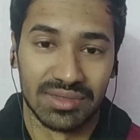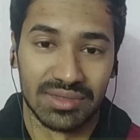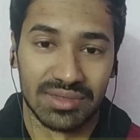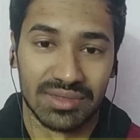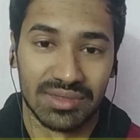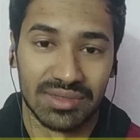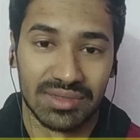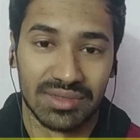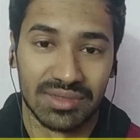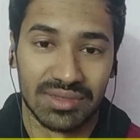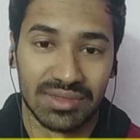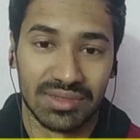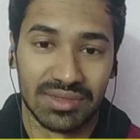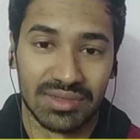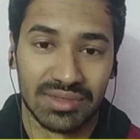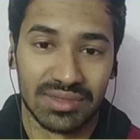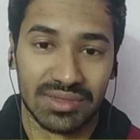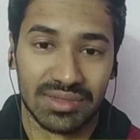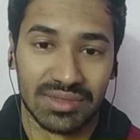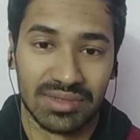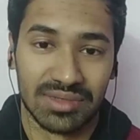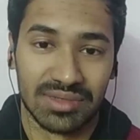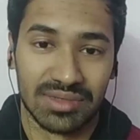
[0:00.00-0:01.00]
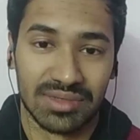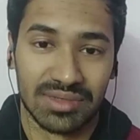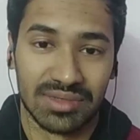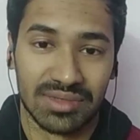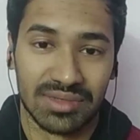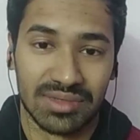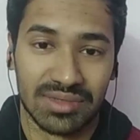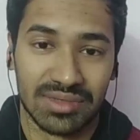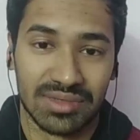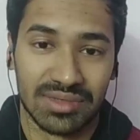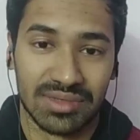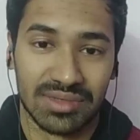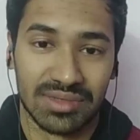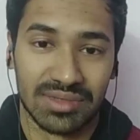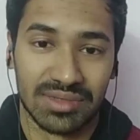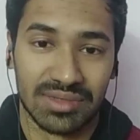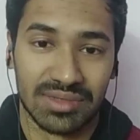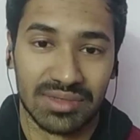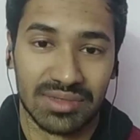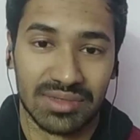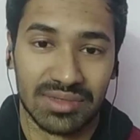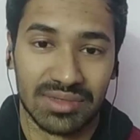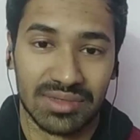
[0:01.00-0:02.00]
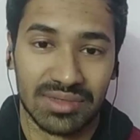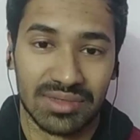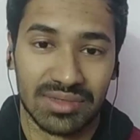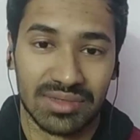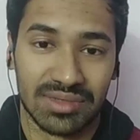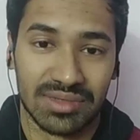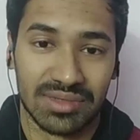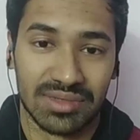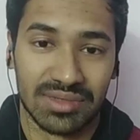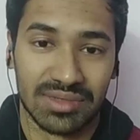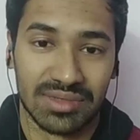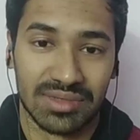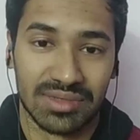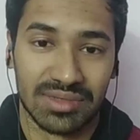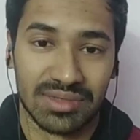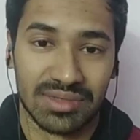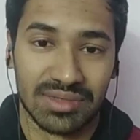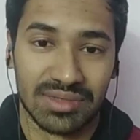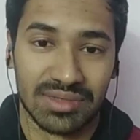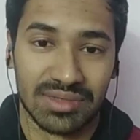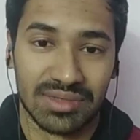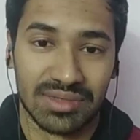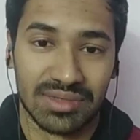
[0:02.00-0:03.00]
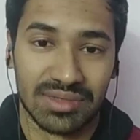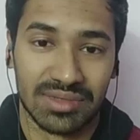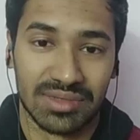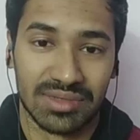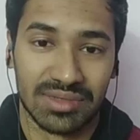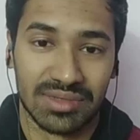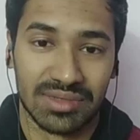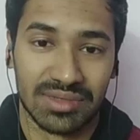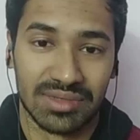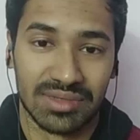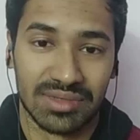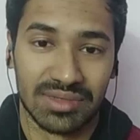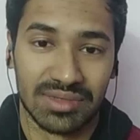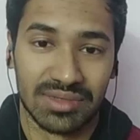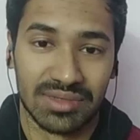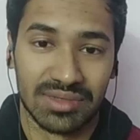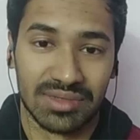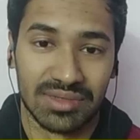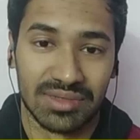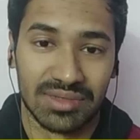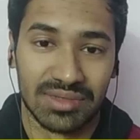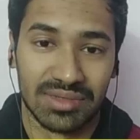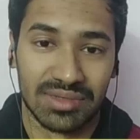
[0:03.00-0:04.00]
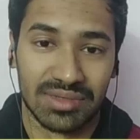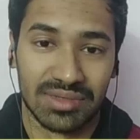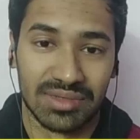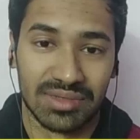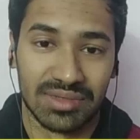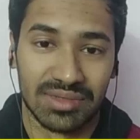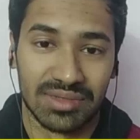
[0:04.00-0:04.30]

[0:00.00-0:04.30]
(not speaking)